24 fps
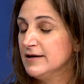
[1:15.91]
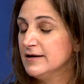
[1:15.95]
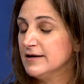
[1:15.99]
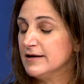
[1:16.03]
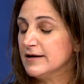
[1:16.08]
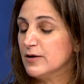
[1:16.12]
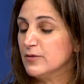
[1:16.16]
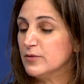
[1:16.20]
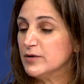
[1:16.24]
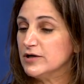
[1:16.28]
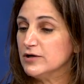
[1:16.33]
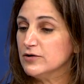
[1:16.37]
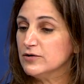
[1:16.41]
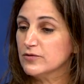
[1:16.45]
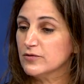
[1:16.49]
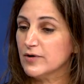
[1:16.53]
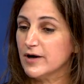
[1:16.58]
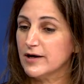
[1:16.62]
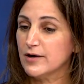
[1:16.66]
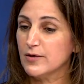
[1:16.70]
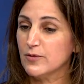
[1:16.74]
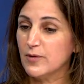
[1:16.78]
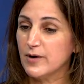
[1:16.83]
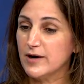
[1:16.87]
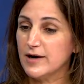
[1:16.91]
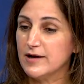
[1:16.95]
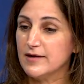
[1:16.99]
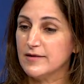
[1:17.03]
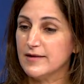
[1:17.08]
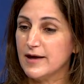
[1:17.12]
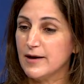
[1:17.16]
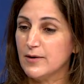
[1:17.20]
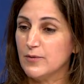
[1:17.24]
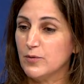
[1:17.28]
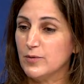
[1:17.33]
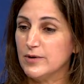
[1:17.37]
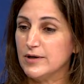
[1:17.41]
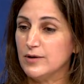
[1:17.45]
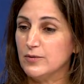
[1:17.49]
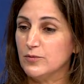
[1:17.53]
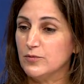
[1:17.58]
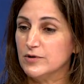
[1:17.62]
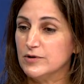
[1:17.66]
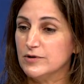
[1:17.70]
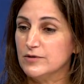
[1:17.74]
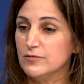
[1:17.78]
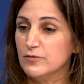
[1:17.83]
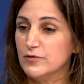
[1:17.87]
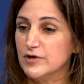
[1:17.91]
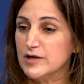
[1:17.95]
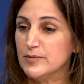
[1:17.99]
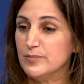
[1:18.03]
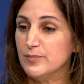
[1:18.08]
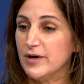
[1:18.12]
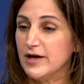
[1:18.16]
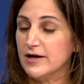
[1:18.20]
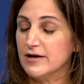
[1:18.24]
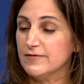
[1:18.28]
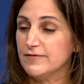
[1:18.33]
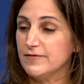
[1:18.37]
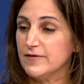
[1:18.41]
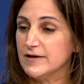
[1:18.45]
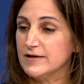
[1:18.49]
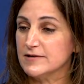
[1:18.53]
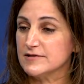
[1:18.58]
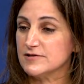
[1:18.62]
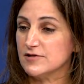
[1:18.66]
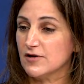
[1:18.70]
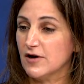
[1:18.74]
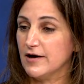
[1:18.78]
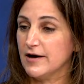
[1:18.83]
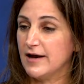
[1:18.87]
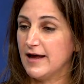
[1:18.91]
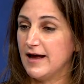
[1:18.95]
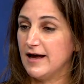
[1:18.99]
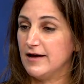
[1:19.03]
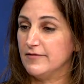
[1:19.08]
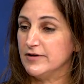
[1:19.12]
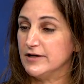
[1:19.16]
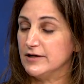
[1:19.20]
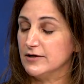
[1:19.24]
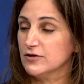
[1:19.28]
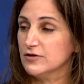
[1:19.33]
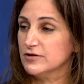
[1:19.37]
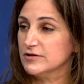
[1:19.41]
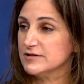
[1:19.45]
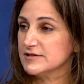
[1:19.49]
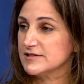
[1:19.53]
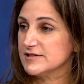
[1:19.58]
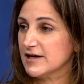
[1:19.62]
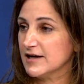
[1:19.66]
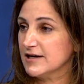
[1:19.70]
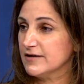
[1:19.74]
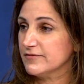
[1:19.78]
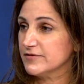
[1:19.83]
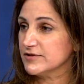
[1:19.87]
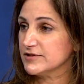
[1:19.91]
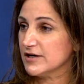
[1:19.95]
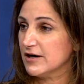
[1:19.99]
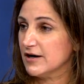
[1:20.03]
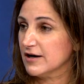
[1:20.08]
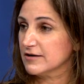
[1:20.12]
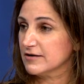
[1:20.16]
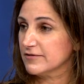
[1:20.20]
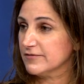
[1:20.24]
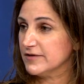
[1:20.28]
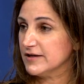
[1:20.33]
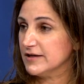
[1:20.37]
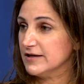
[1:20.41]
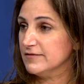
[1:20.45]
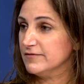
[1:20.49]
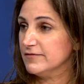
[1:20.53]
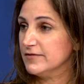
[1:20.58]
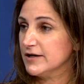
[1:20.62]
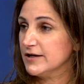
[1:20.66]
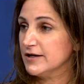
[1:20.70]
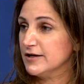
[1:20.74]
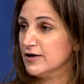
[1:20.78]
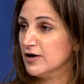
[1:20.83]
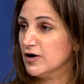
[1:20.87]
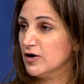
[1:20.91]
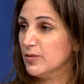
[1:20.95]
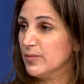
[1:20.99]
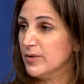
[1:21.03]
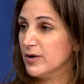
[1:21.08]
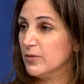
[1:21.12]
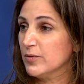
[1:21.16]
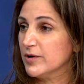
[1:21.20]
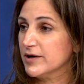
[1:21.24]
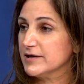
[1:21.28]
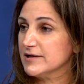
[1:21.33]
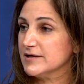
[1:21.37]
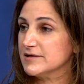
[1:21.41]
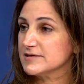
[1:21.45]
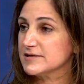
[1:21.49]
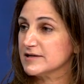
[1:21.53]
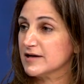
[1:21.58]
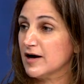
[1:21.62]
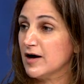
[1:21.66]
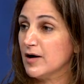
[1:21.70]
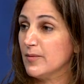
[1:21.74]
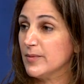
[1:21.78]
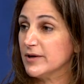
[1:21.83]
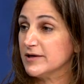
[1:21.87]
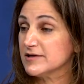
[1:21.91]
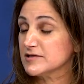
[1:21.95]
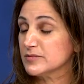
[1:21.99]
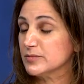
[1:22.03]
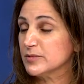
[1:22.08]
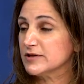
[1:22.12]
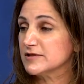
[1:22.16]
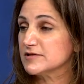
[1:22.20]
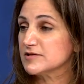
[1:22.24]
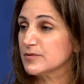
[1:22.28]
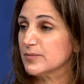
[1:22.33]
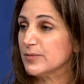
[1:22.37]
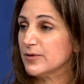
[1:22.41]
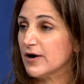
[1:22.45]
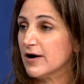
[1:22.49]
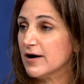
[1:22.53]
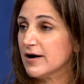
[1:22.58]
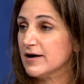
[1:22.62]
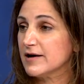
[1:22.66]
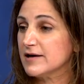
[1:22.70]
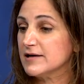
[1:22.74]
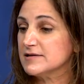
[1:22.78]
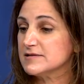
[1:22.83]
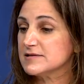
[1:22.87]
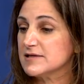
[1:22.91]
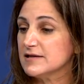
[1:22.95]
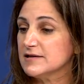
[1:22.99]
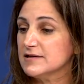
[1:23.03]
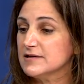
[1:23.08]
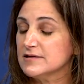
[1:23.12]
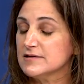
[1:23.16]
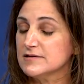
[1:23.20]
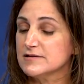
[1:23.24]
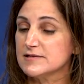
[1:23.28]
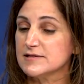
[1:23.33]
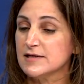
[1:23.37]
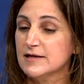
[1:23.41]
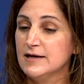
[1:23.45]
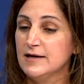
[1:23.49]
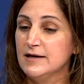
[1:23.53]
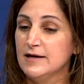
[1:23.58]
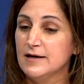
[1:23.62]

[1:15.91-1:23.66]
Now, we knew right away that we would reap benefits on having good site photography and video, but what has come as a big surprise is